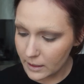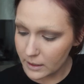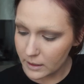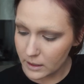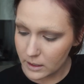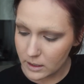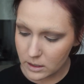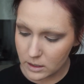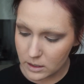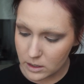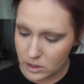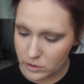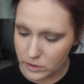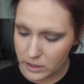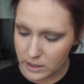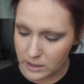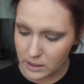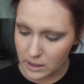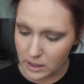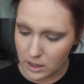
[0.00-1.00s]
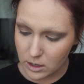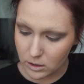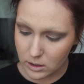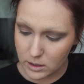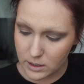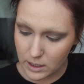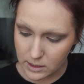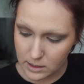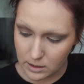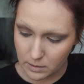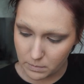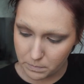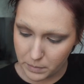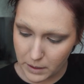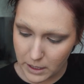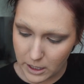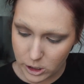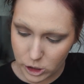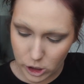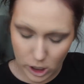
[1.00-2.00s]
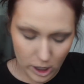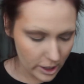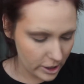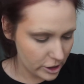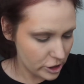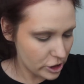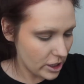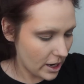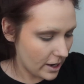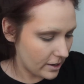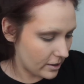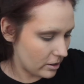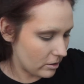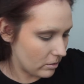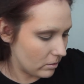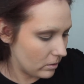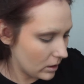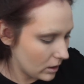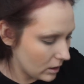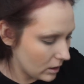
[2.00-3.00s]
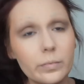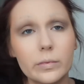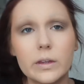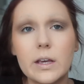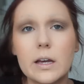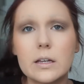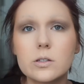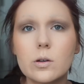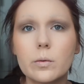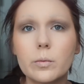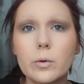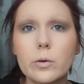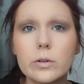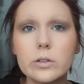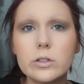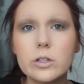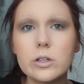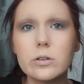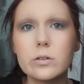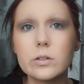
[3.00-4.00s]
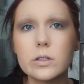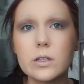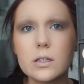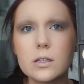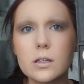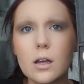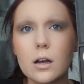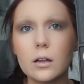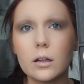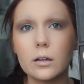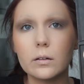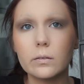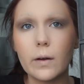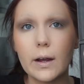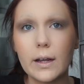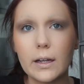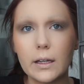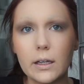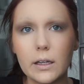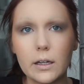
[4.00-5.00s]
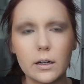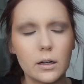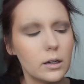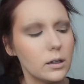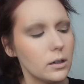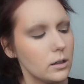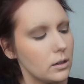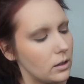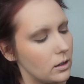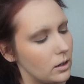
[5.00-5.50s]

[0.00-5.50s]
then he uses an iridescent peach eyeshadow. Yeah, so I'm going to use this color right here.